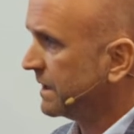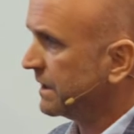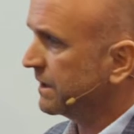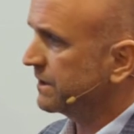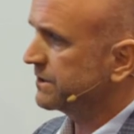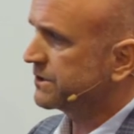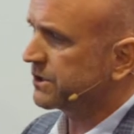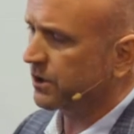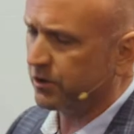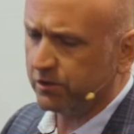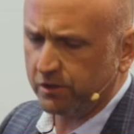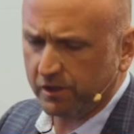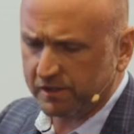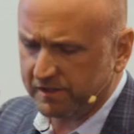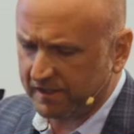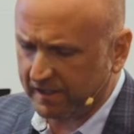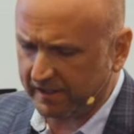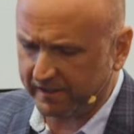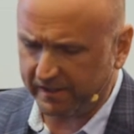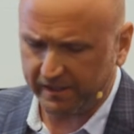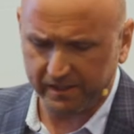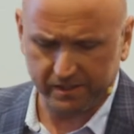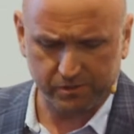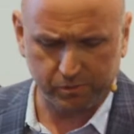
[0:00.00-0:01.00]
So it looks
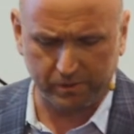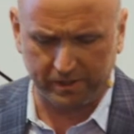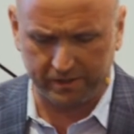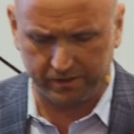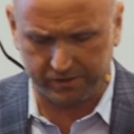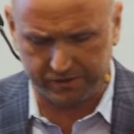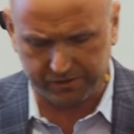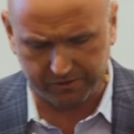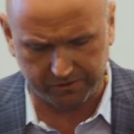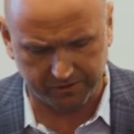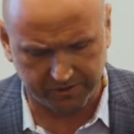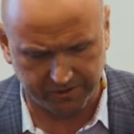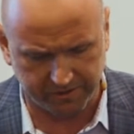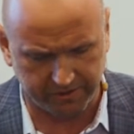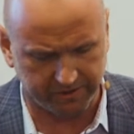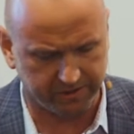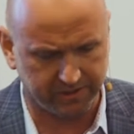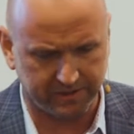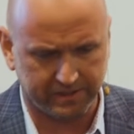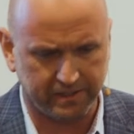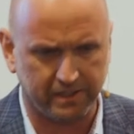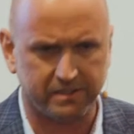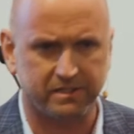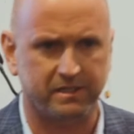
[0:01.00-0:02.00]
like this, whether it's your
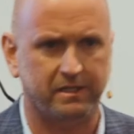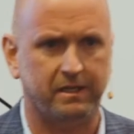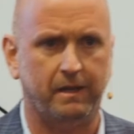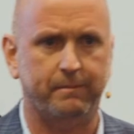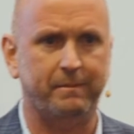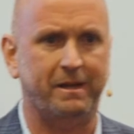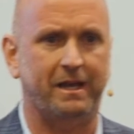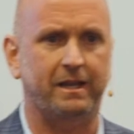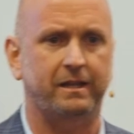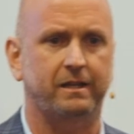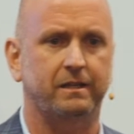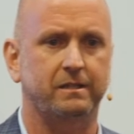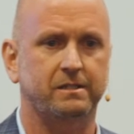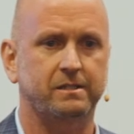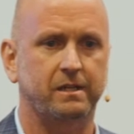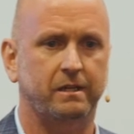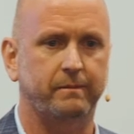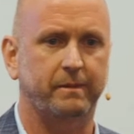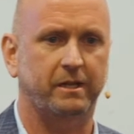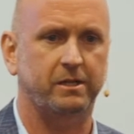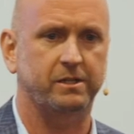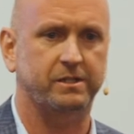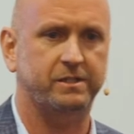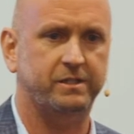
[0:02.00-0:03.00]
system, it's not
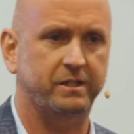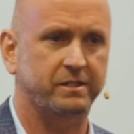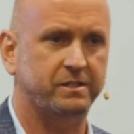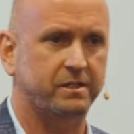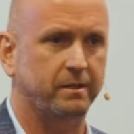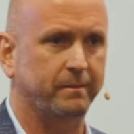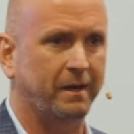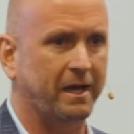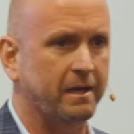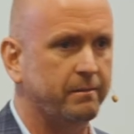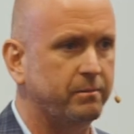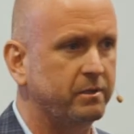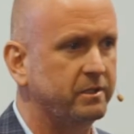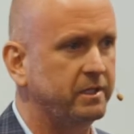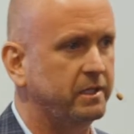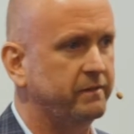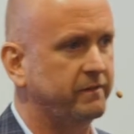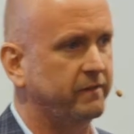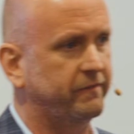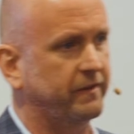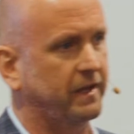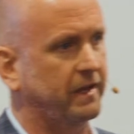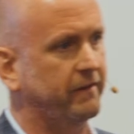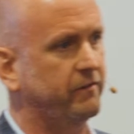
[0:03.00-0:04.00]
about our system. I believe
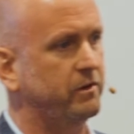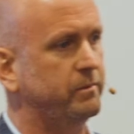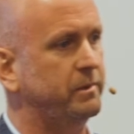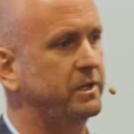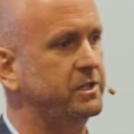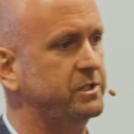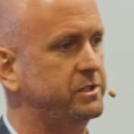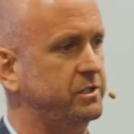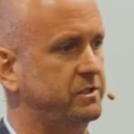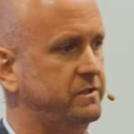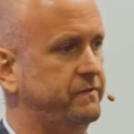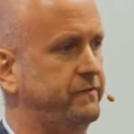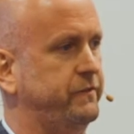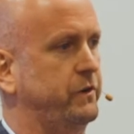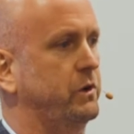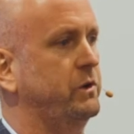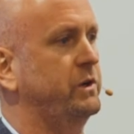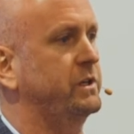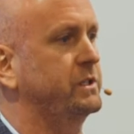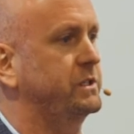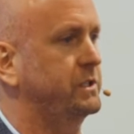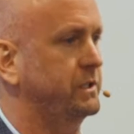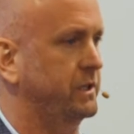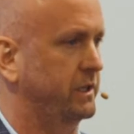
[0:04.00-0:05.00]
if everybody starts
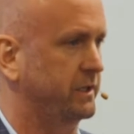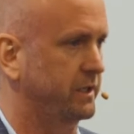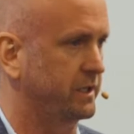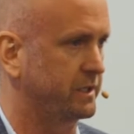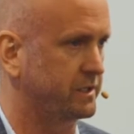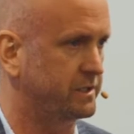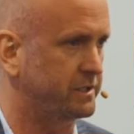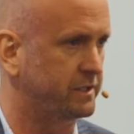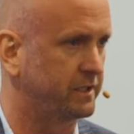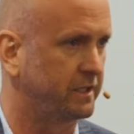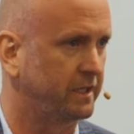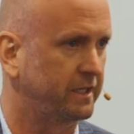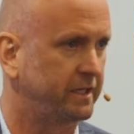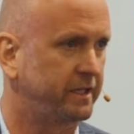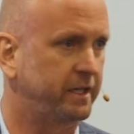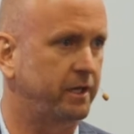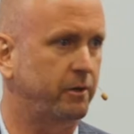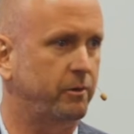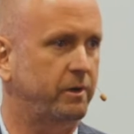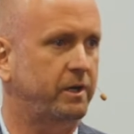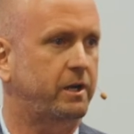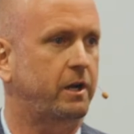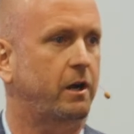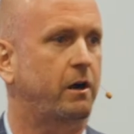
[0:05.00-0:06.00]
focusing on this,
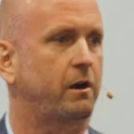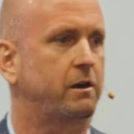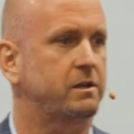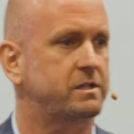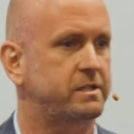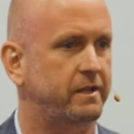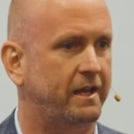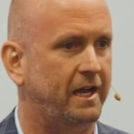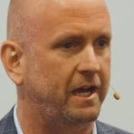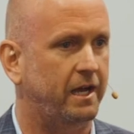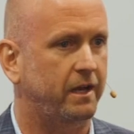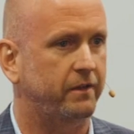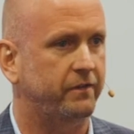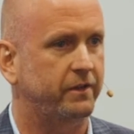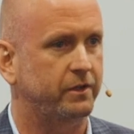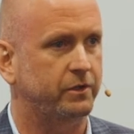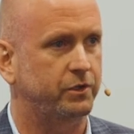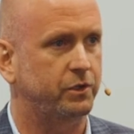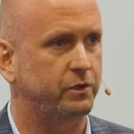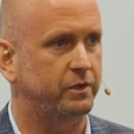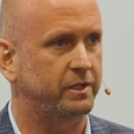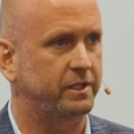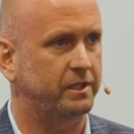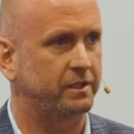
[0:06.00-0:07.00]
irregardless of how they're
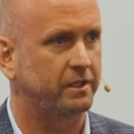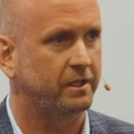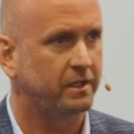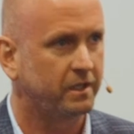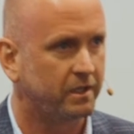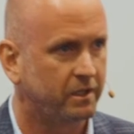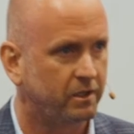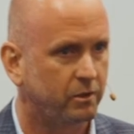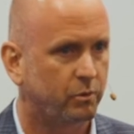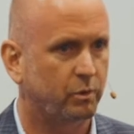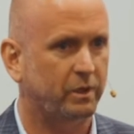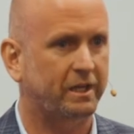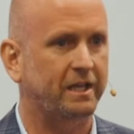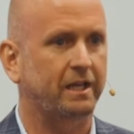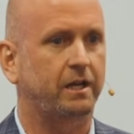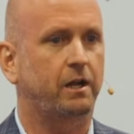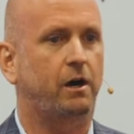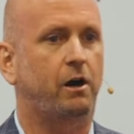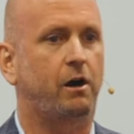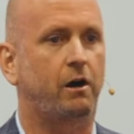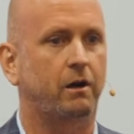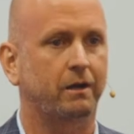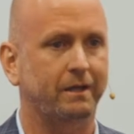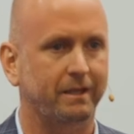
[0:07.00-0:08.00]
doing it, we're gonna
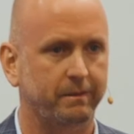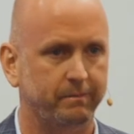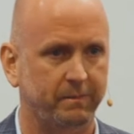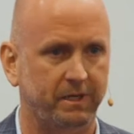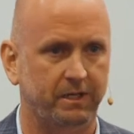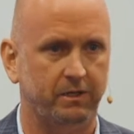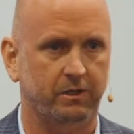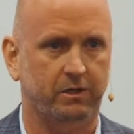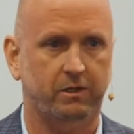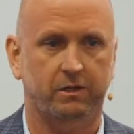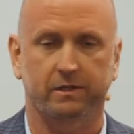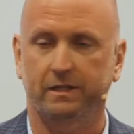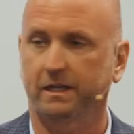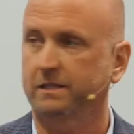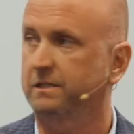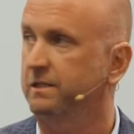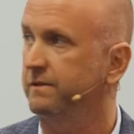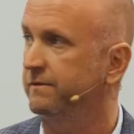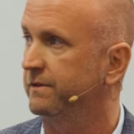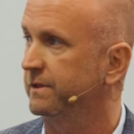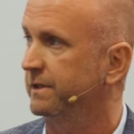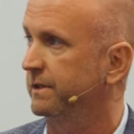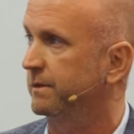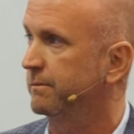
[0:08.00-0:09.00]
all get better
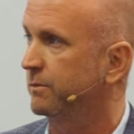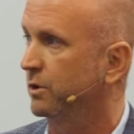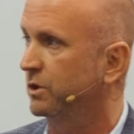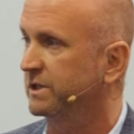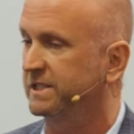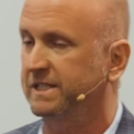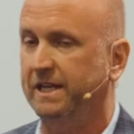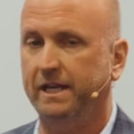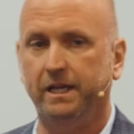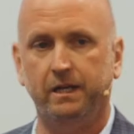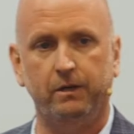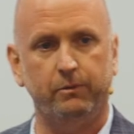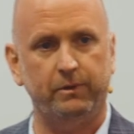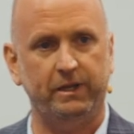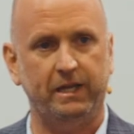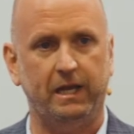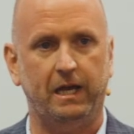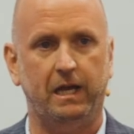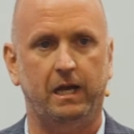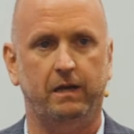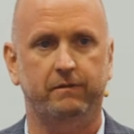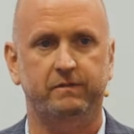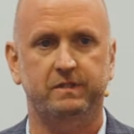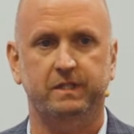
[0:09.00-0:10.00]
collectively, the more data we
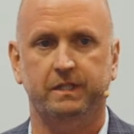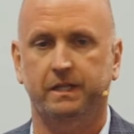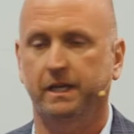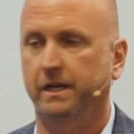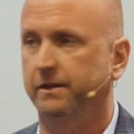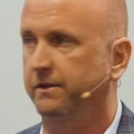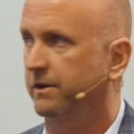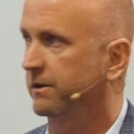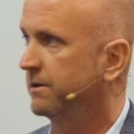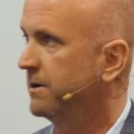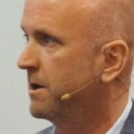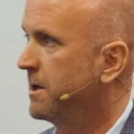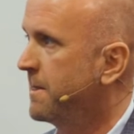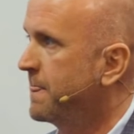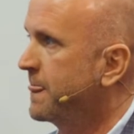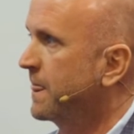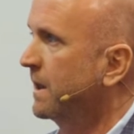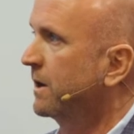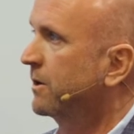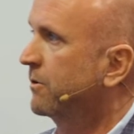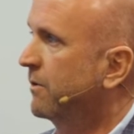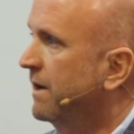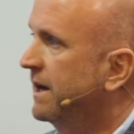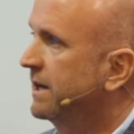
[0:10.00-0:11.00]
have together.
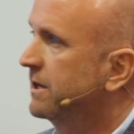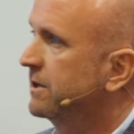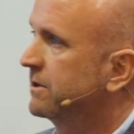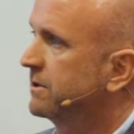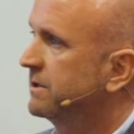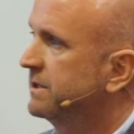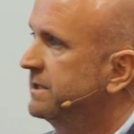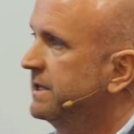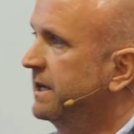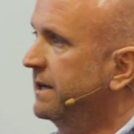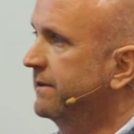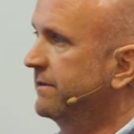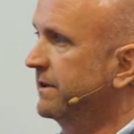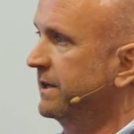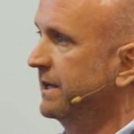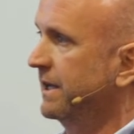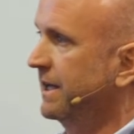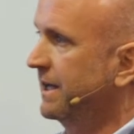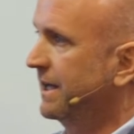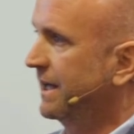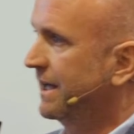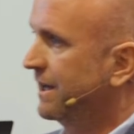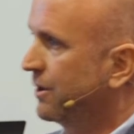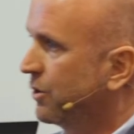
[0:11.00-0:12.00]
Granular data,
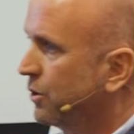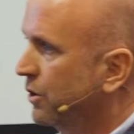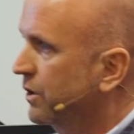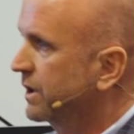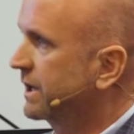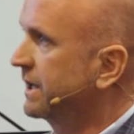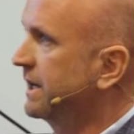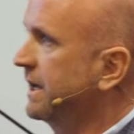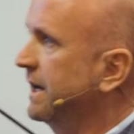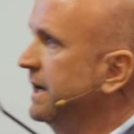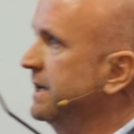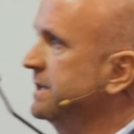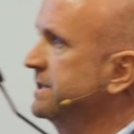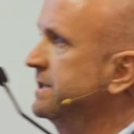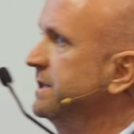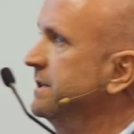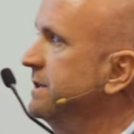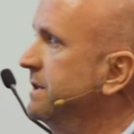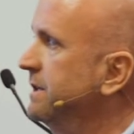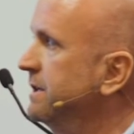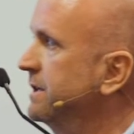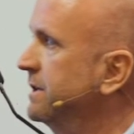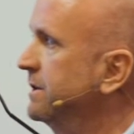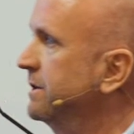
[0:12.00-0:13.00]
organized
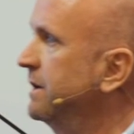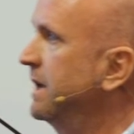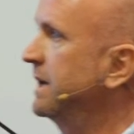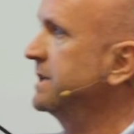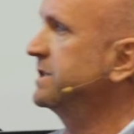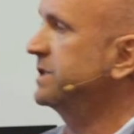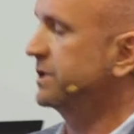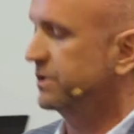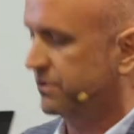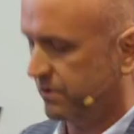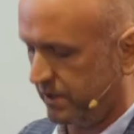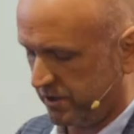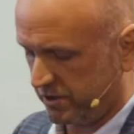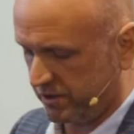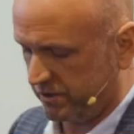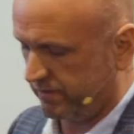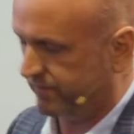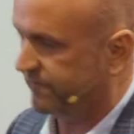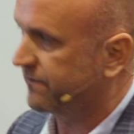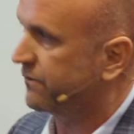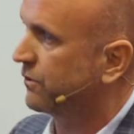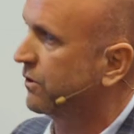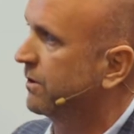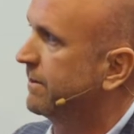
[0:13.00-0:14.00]
in a nice structured
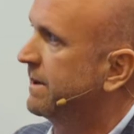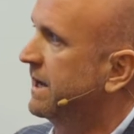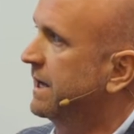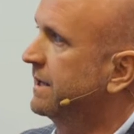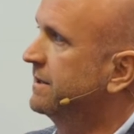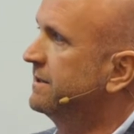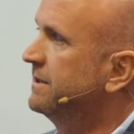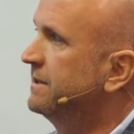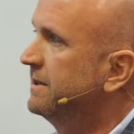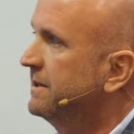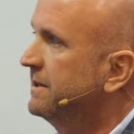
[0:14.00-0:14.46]
format.